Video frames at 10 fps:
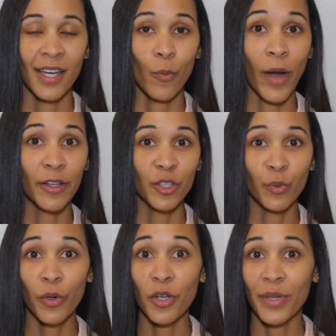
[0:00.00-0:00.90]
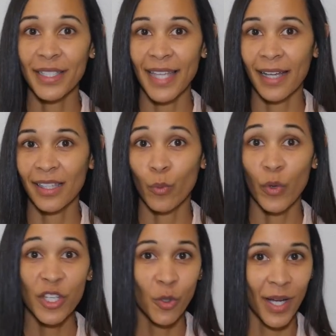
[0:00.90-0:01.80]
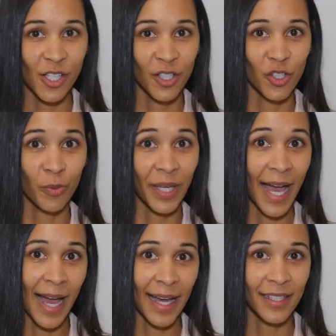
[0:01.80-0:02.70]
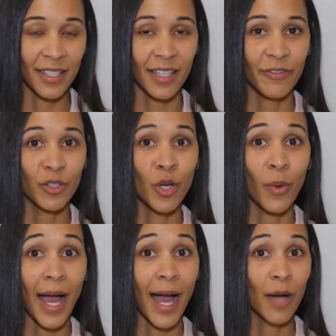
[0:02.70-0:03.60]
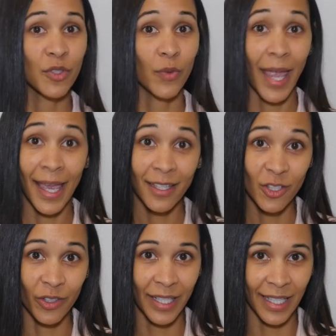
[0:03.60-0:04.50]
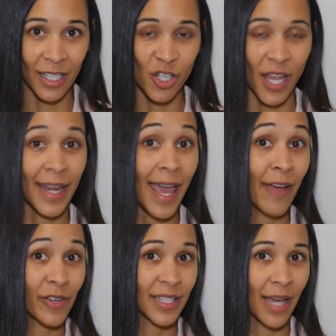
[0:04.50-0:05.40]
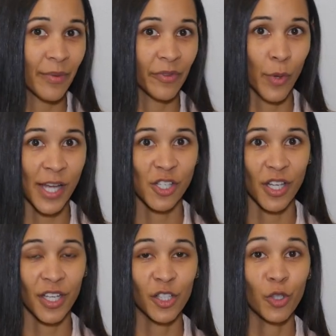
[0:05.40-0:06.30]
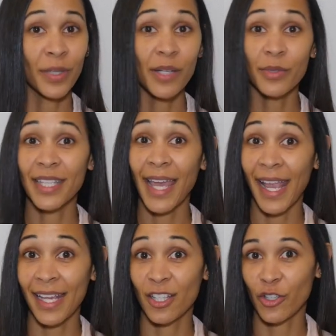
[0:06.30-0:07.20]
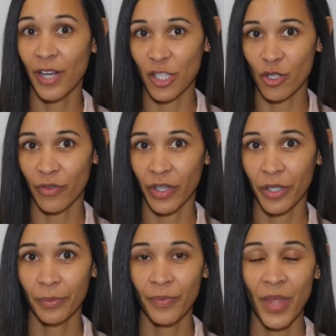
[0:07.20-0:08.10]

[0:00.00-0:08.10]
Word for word: While you won't know exactly which questions you'll be asked, if you know how to answer each and every type of question, you'll be able to ace your interview.